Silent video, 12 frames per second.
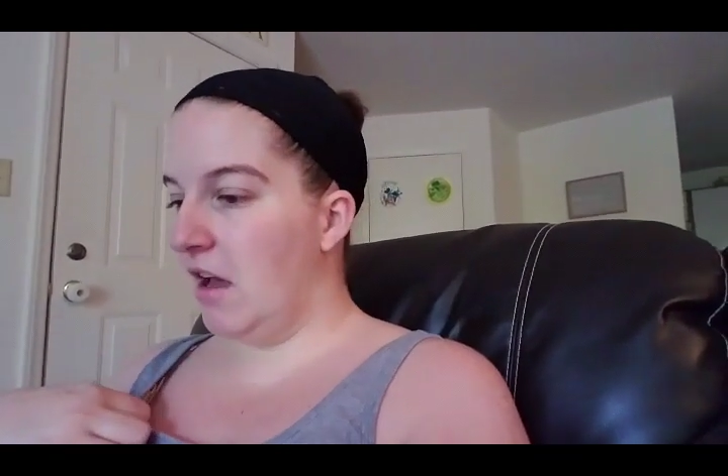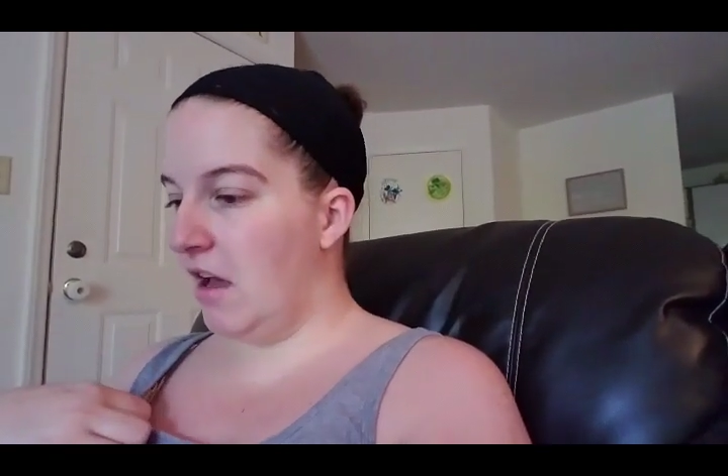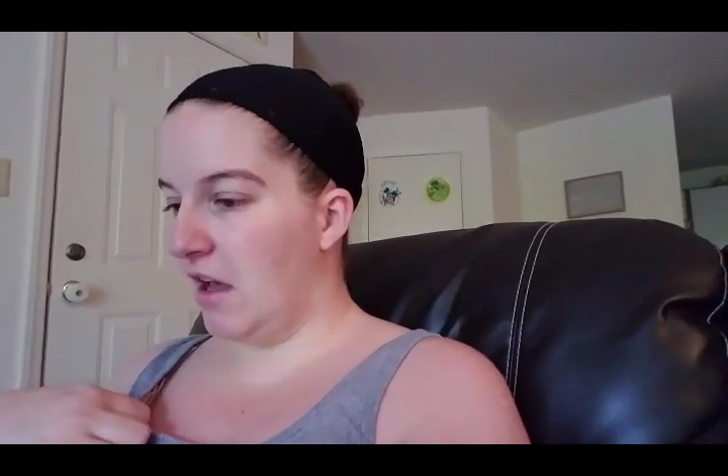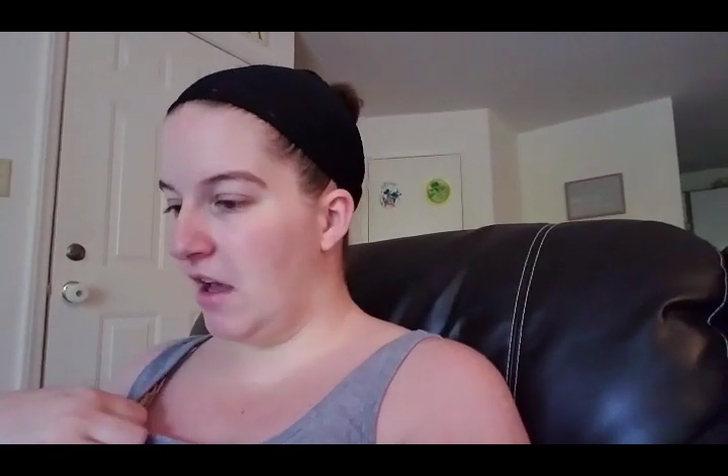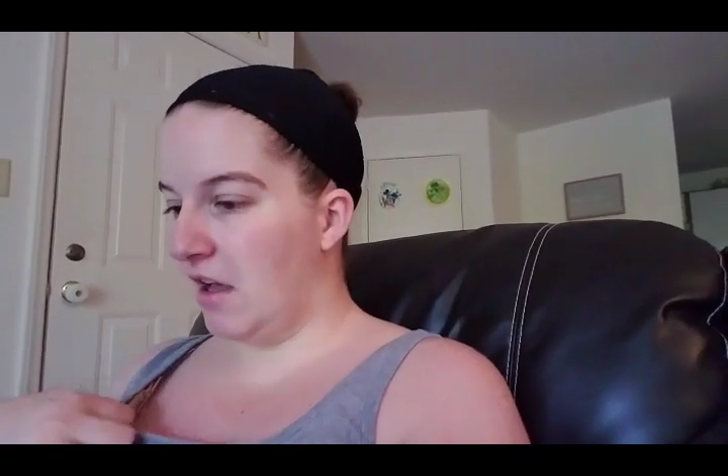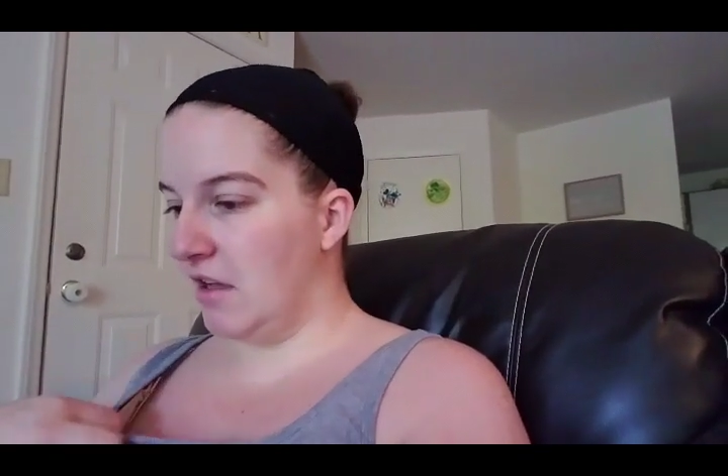
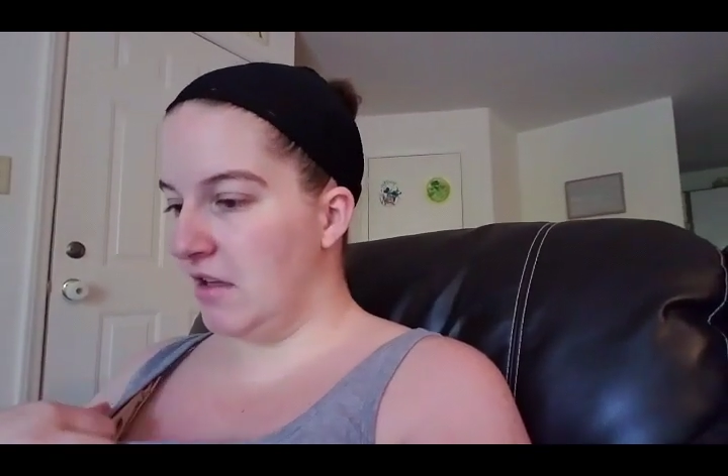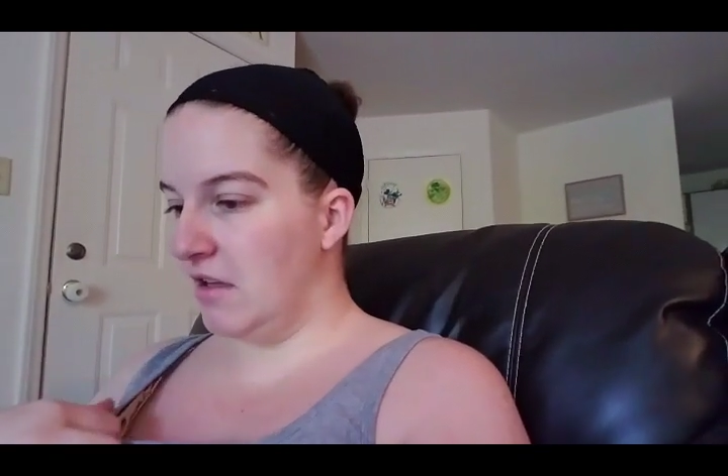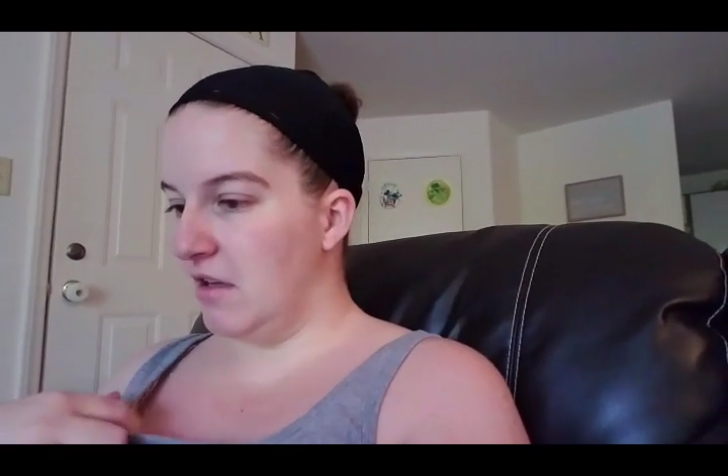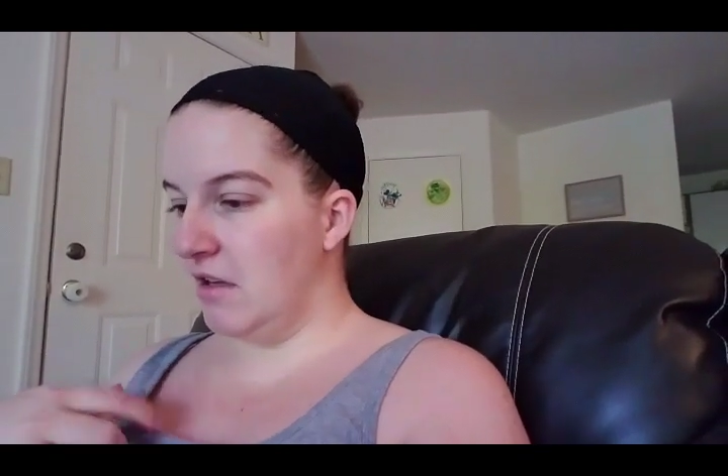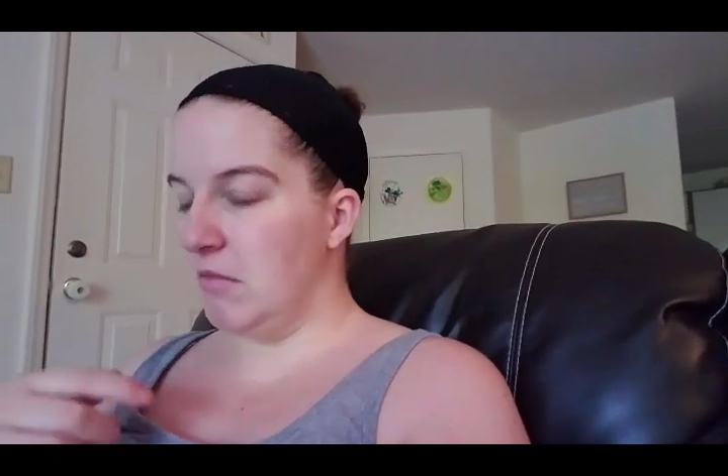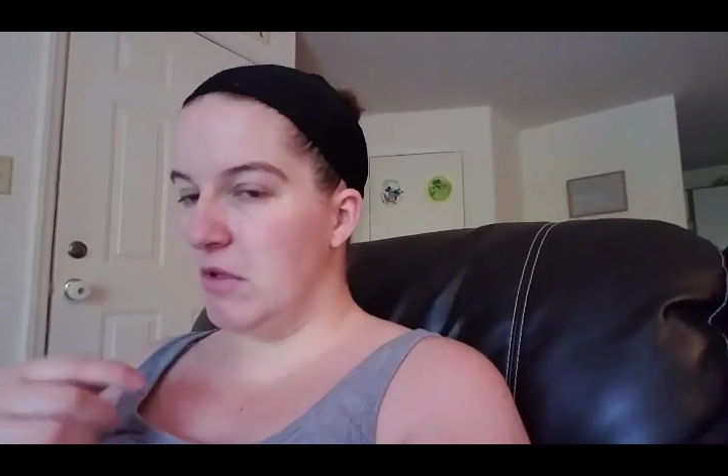Huh
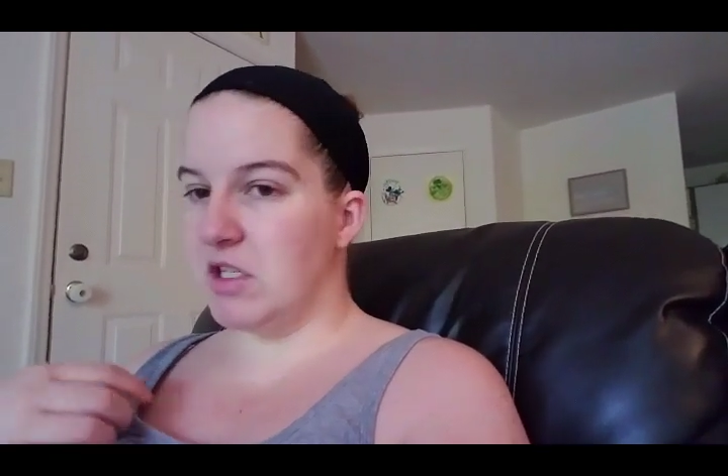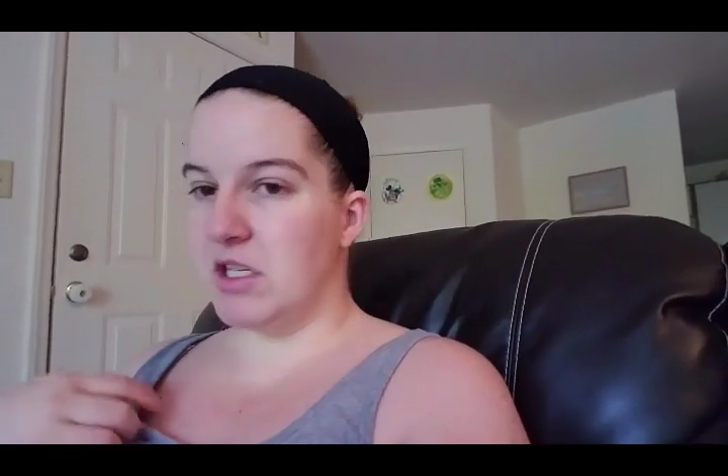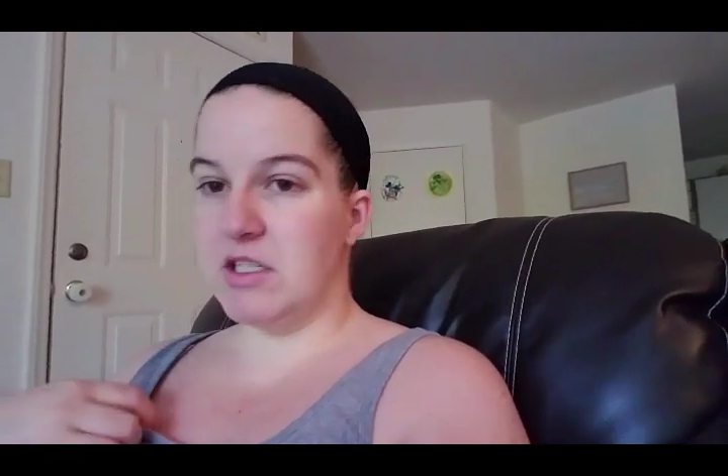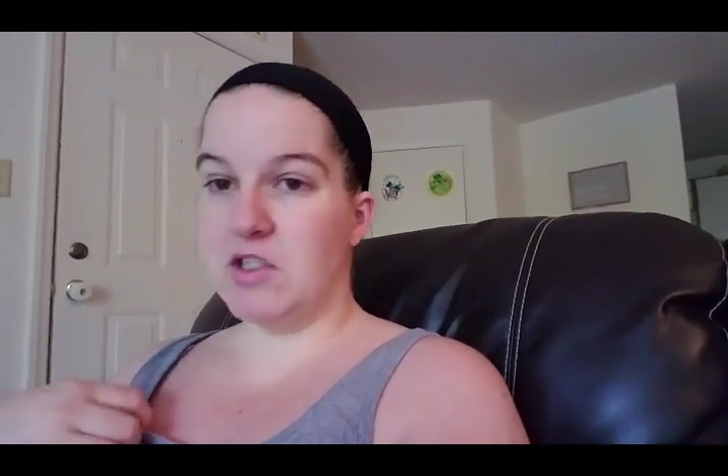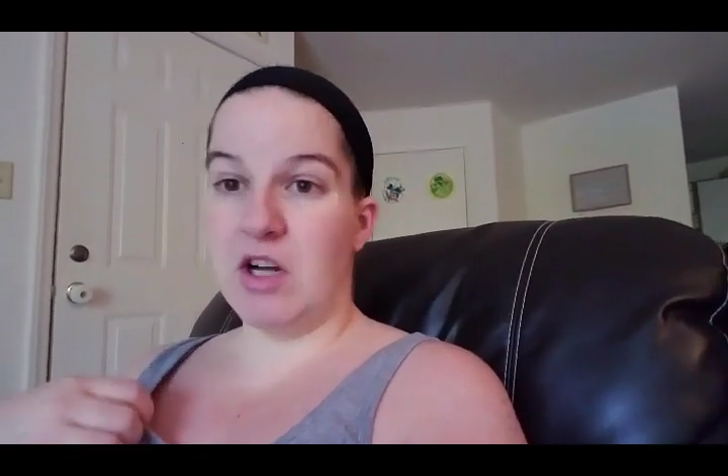just